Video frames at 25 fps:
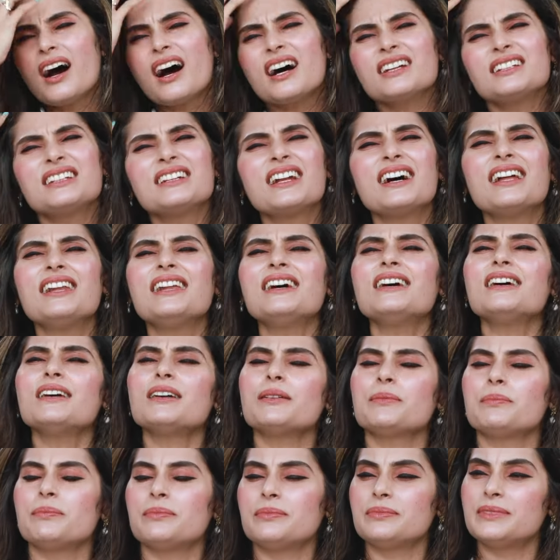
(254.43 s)
Adanala,
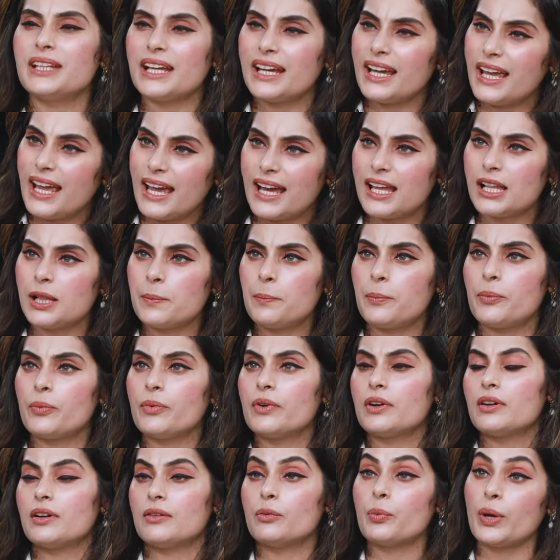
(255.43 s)
they help
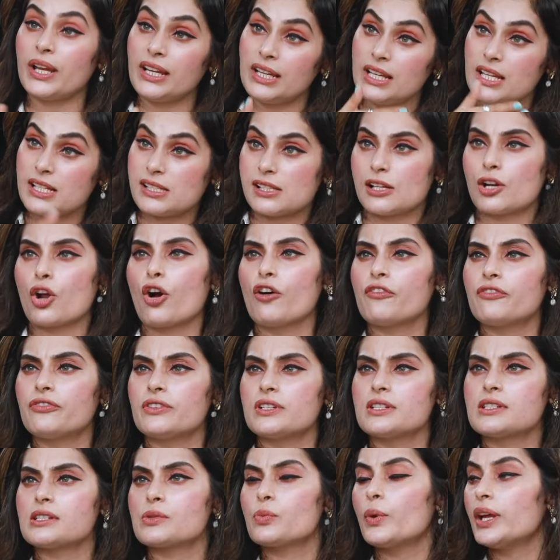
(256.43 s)
when he's in office.